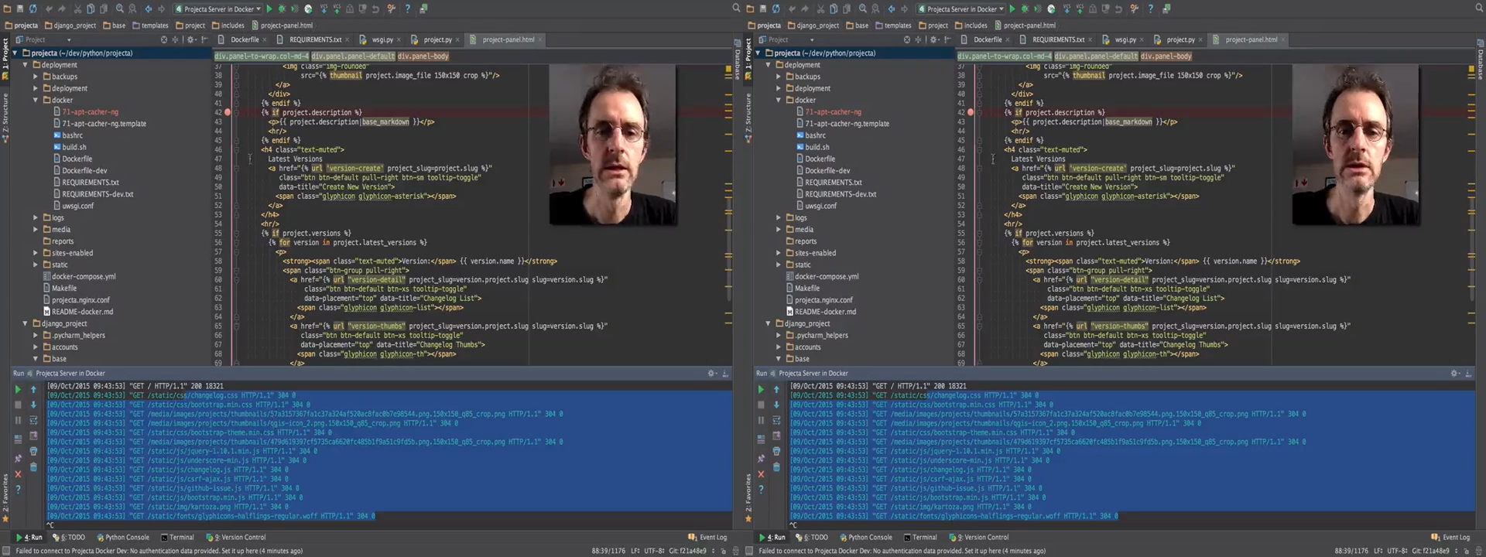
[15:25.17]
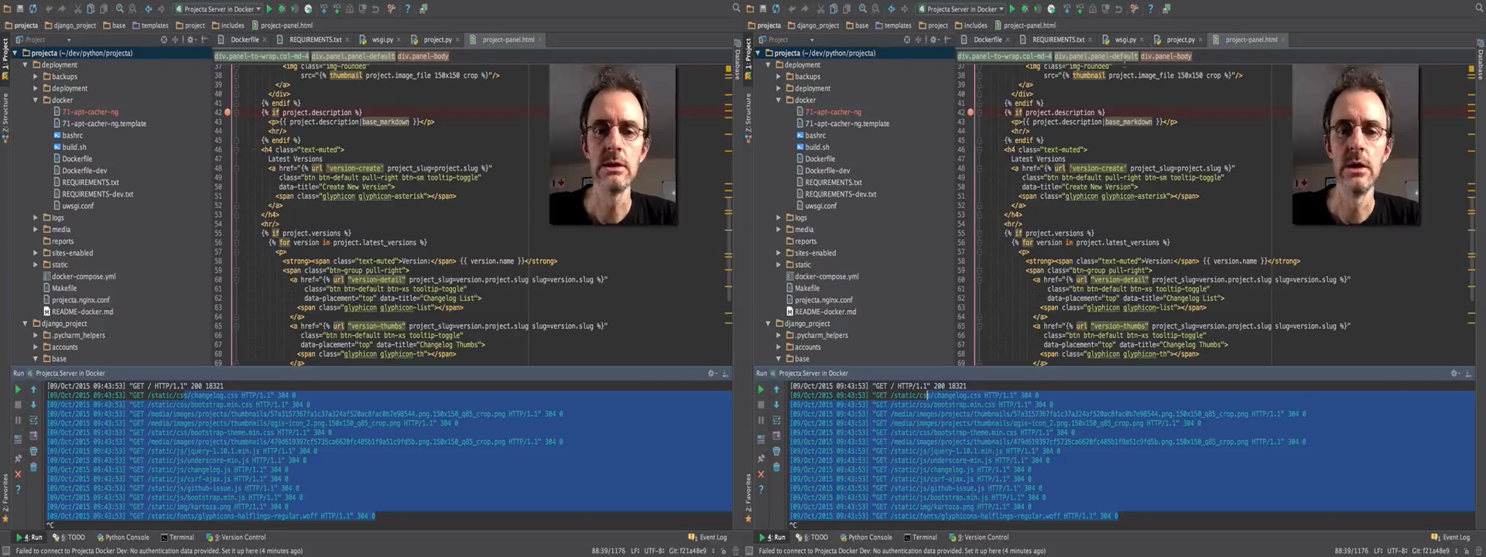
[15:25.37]

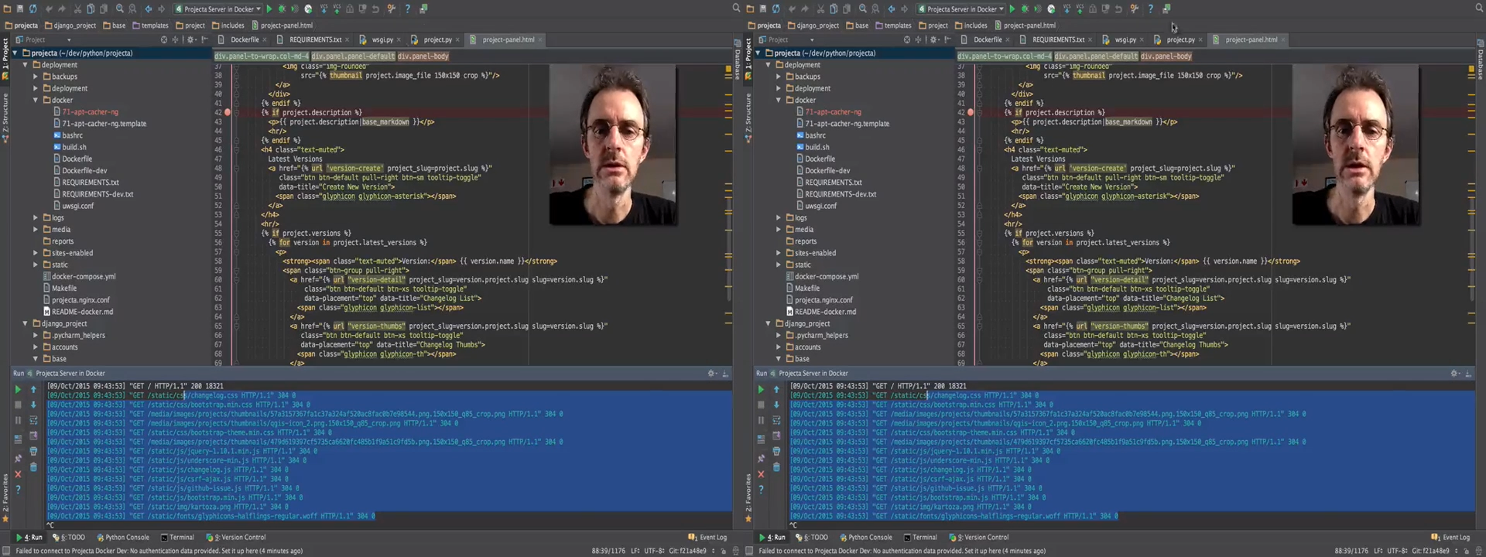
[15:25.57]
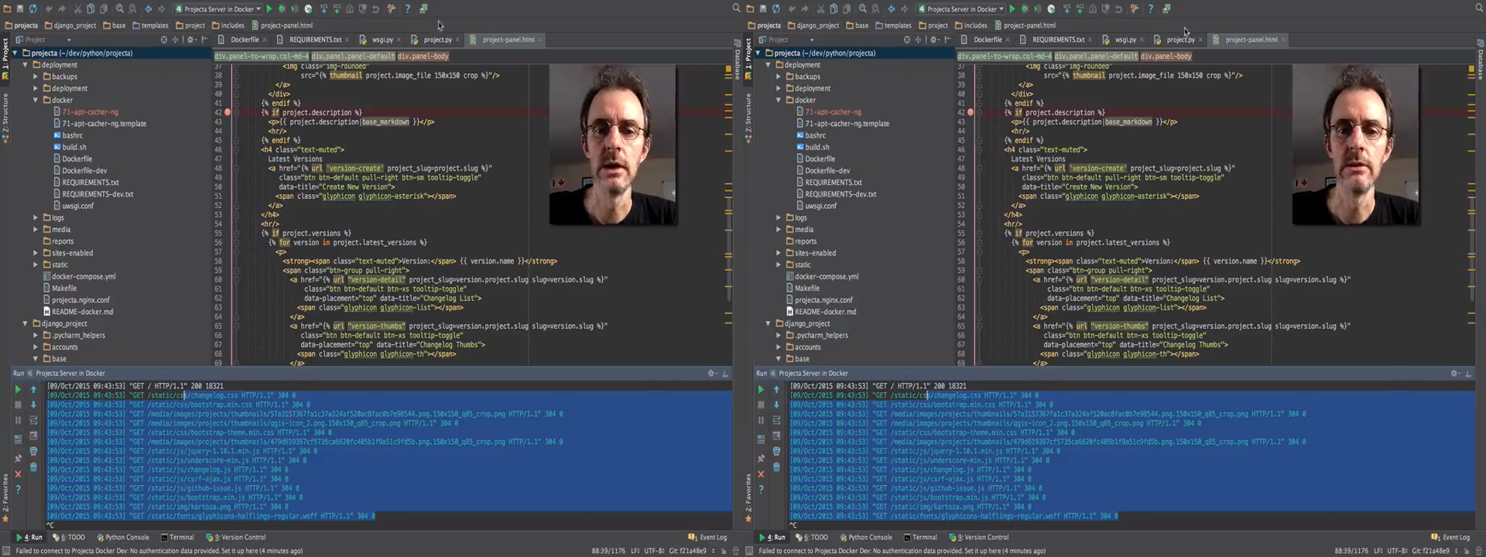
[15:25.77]
show
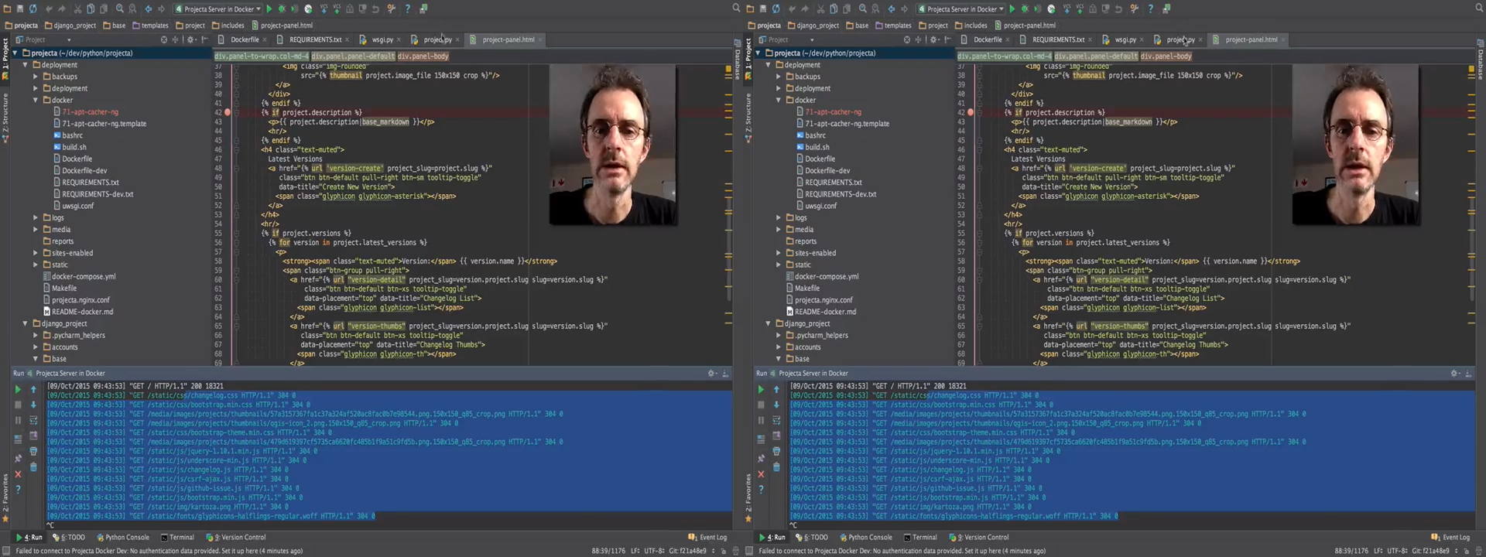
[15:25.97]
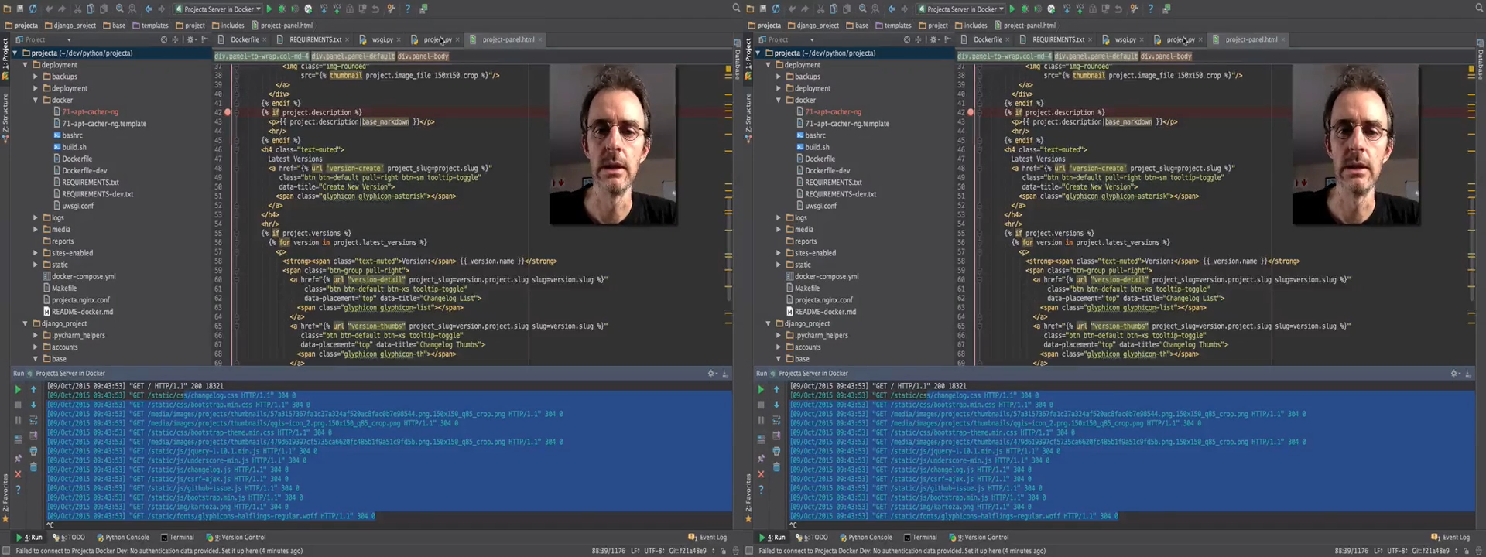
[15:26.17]
you how we
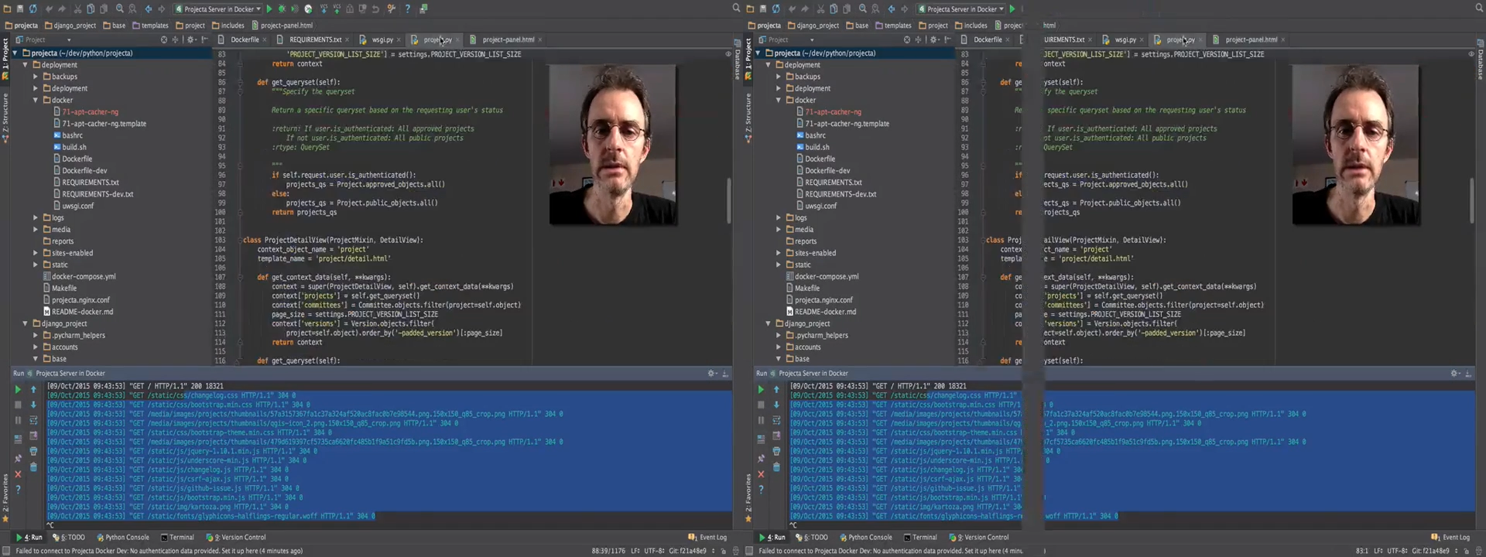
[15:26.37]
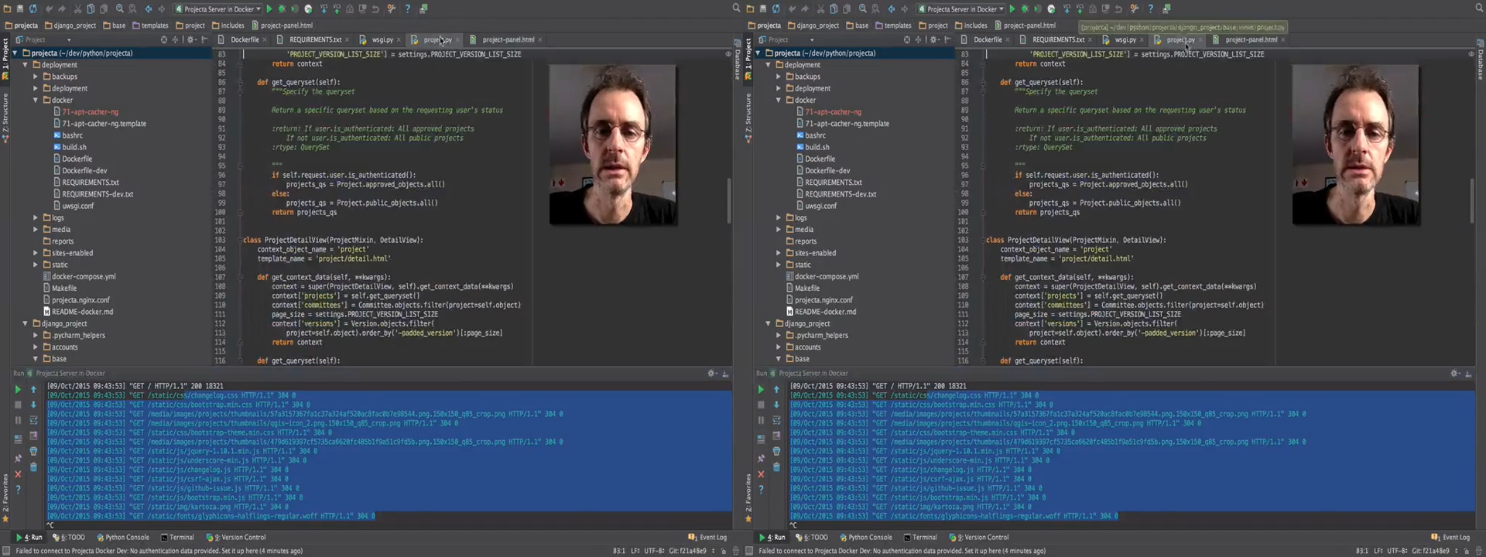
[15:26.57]
can debug it.